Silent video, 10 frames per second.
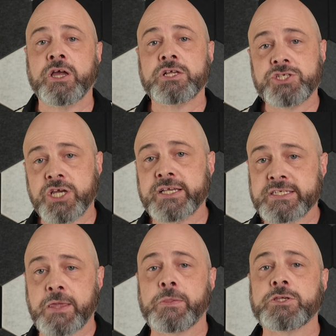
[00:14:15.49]
Just
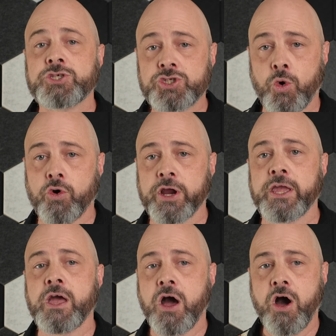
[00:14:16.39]
get the story
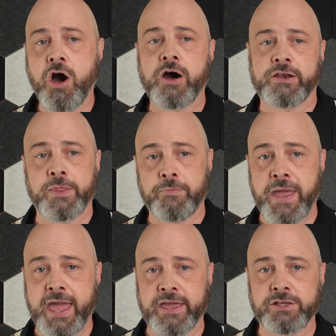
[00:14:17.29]
onto the
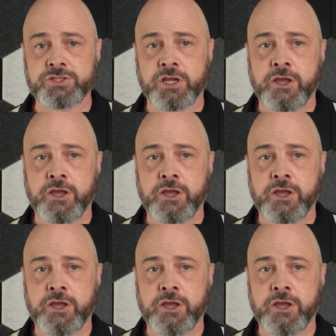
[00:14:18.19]
page.